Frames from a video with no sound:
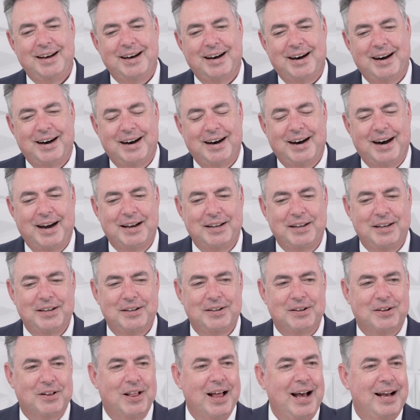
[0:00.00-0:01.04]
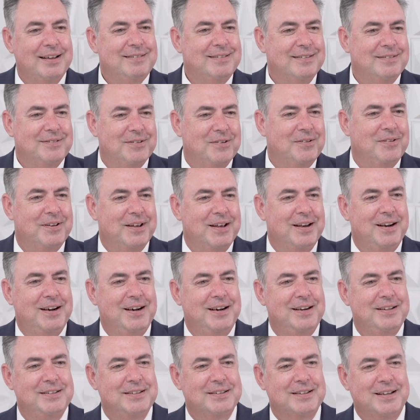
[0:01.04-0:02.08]
I needed glasses early
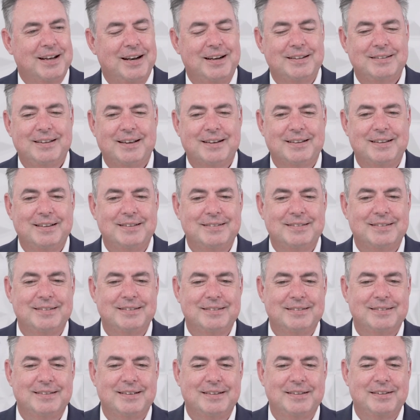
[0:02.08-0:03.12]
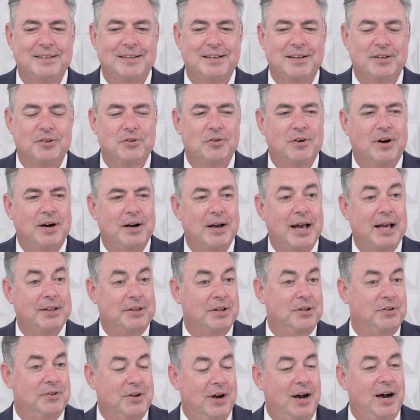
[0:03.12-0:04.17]
on and contact lenses, and so at
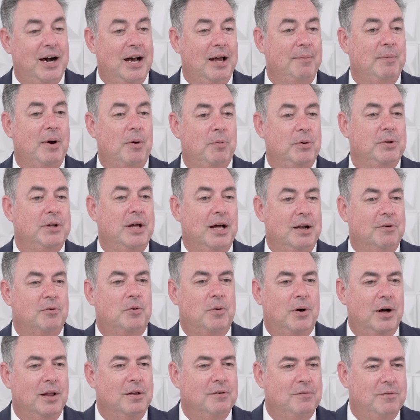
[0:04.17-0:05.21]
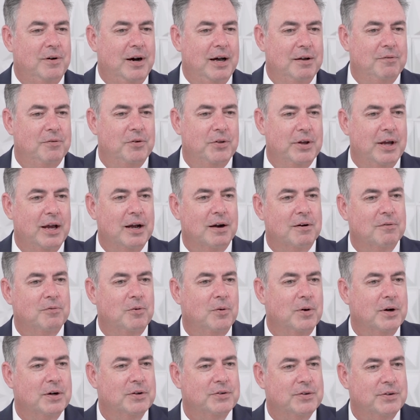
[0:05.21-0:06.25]
the time I would not have qualified for the Air
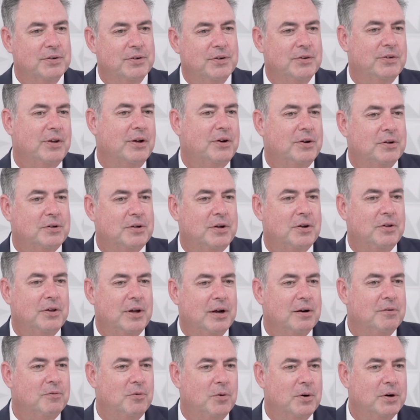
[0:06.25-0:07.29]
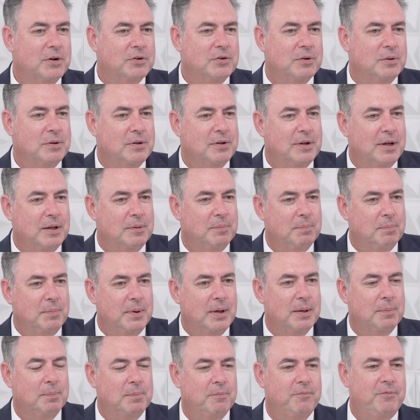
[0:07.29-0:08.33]
Force. And since I couldn't go to the Air Force and
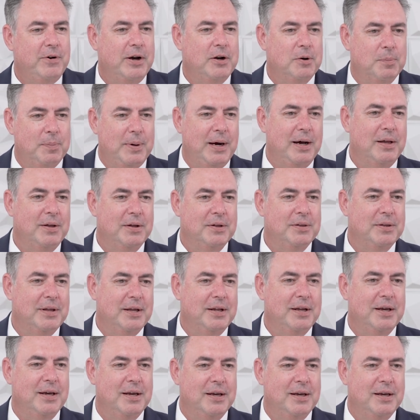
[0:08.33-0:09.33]
be a fighter pilot and then